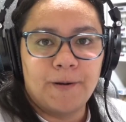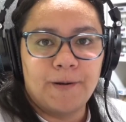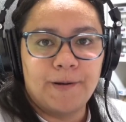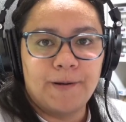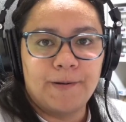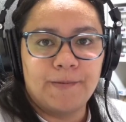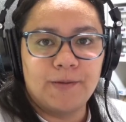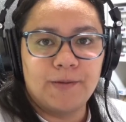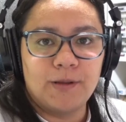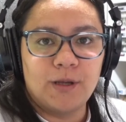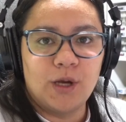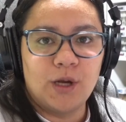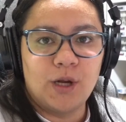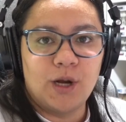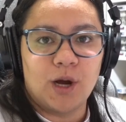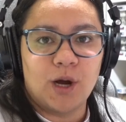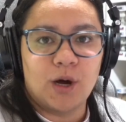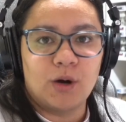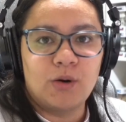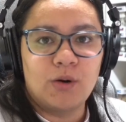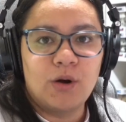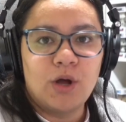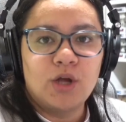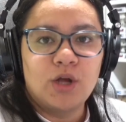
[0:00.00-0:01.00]
you
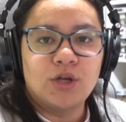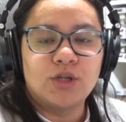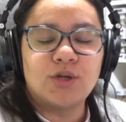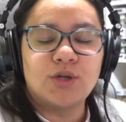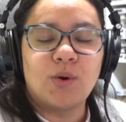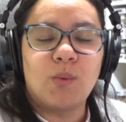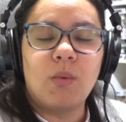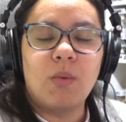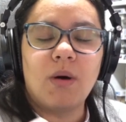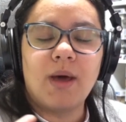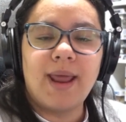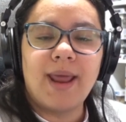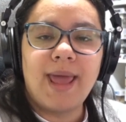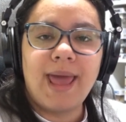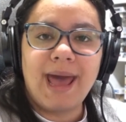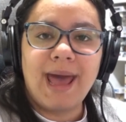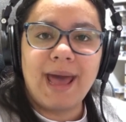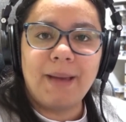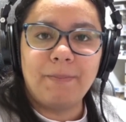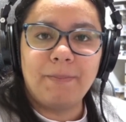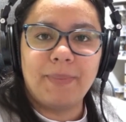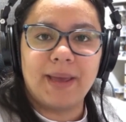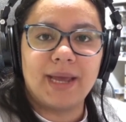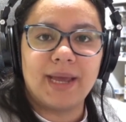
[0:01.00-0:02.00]
know. So what
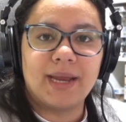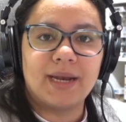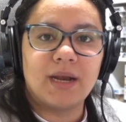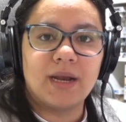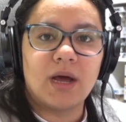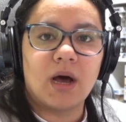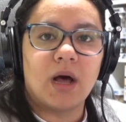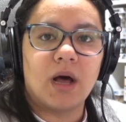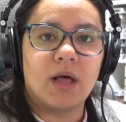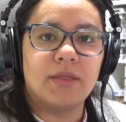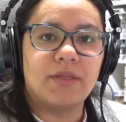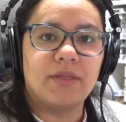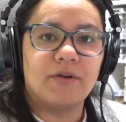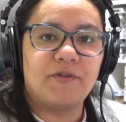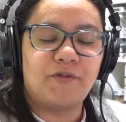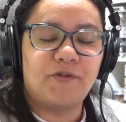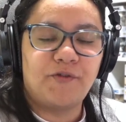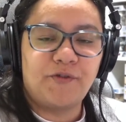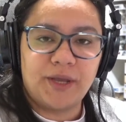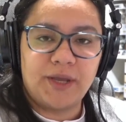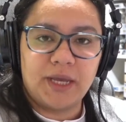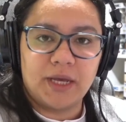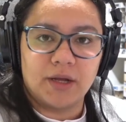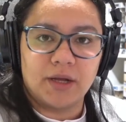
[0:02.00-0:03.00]
happened on the
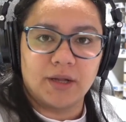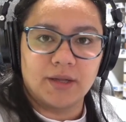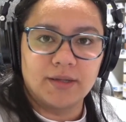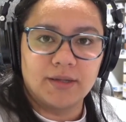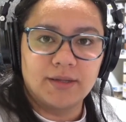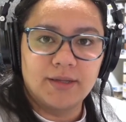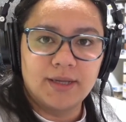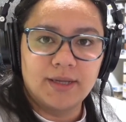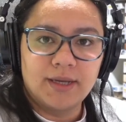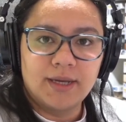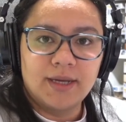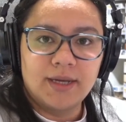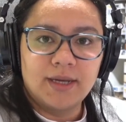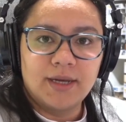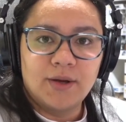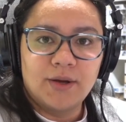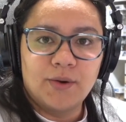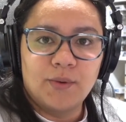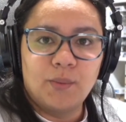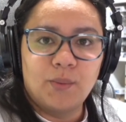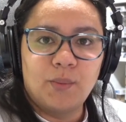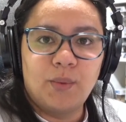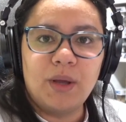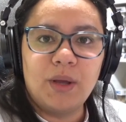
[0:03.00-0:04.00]
field,
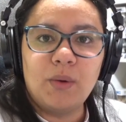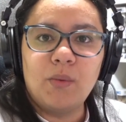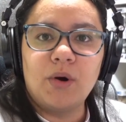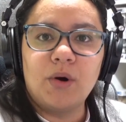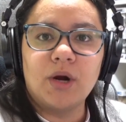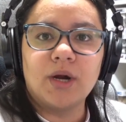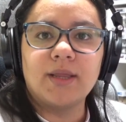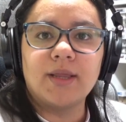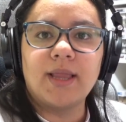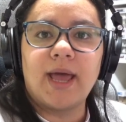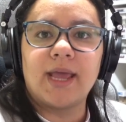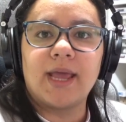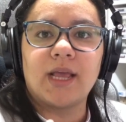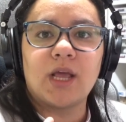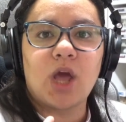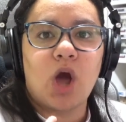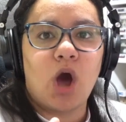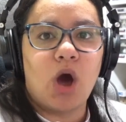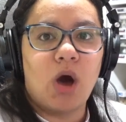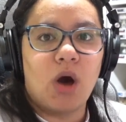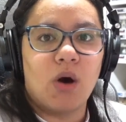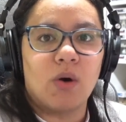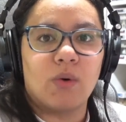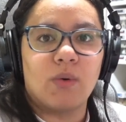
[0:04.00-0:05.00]
we were like,
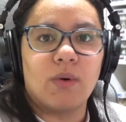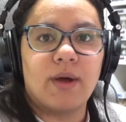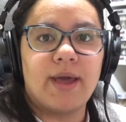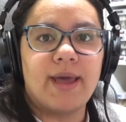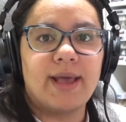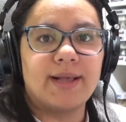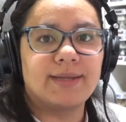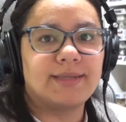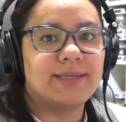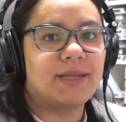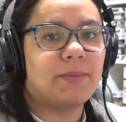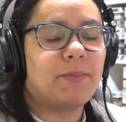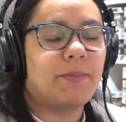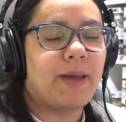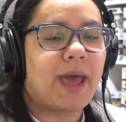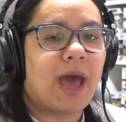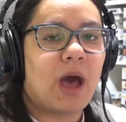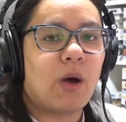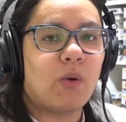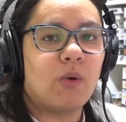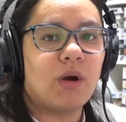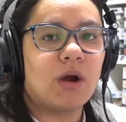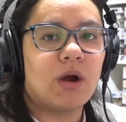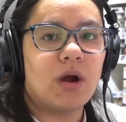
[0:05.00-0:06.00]
oh, is the
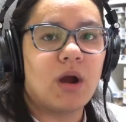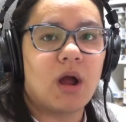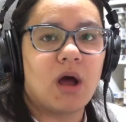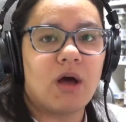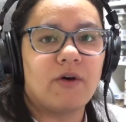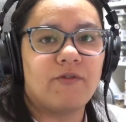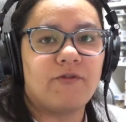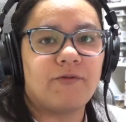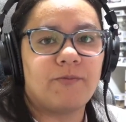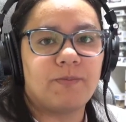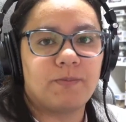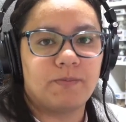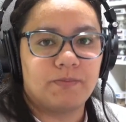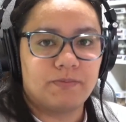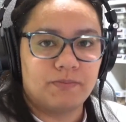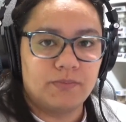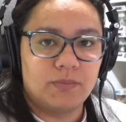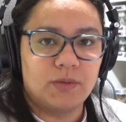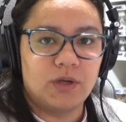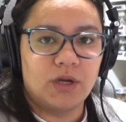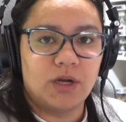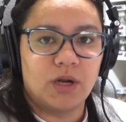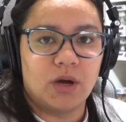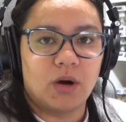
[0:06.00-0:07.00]
power of,
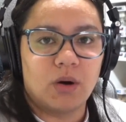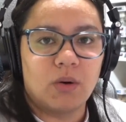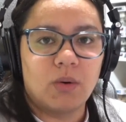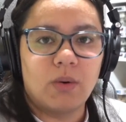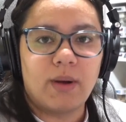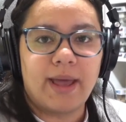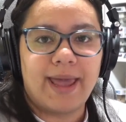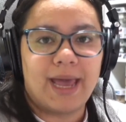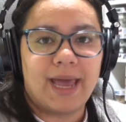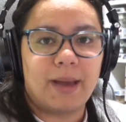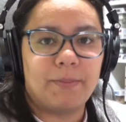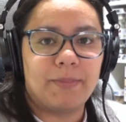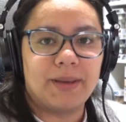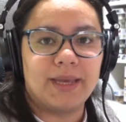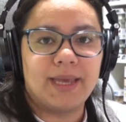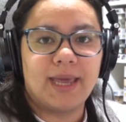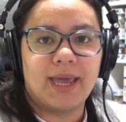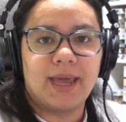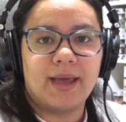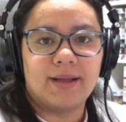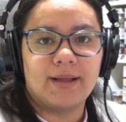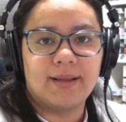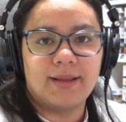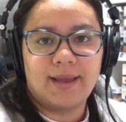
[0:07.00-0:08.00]
you know,
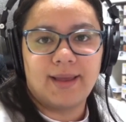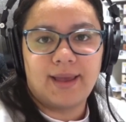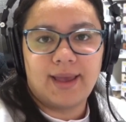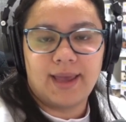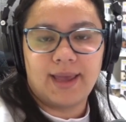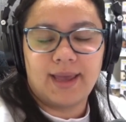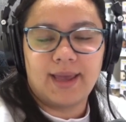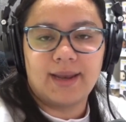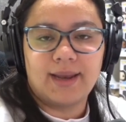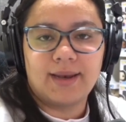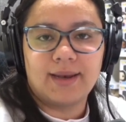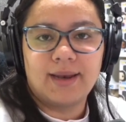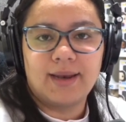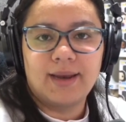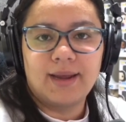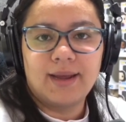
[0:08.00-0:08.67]
Abigail and